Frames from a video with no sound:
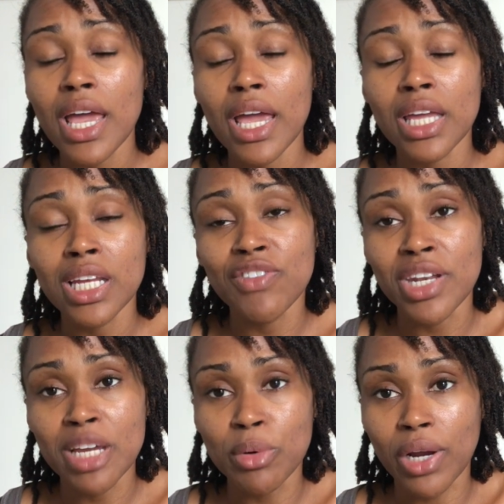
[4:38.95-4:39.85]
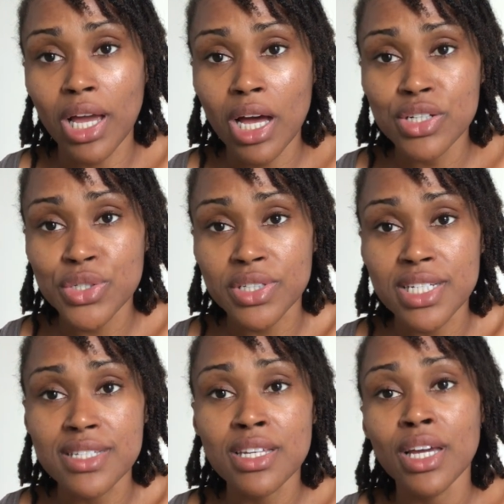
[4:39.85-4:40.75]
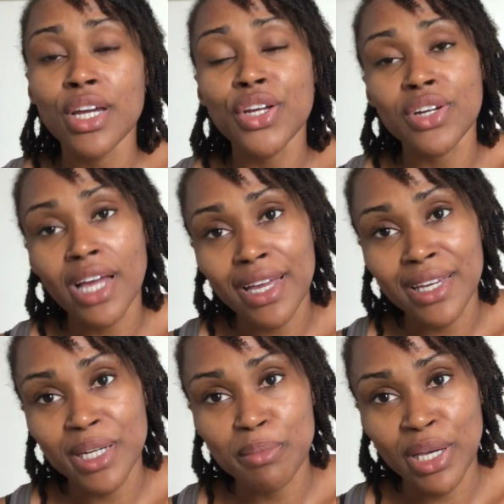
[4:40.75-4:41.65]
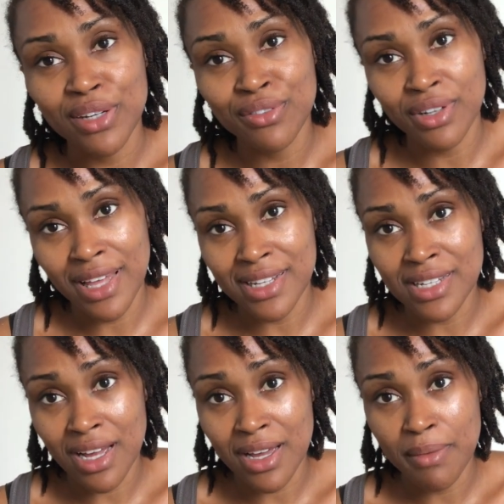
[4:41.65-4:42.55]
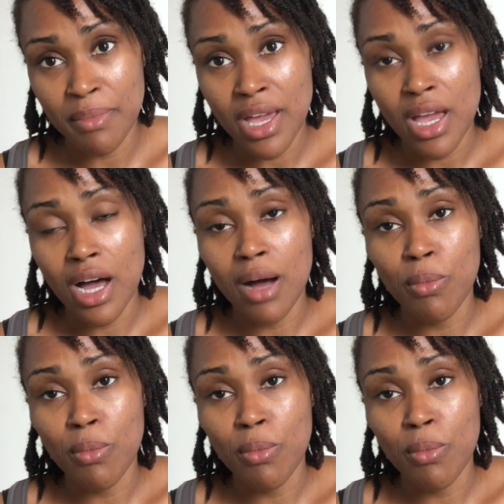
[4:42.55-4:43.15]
any of the neighboring countries, you're not getting paid for that time.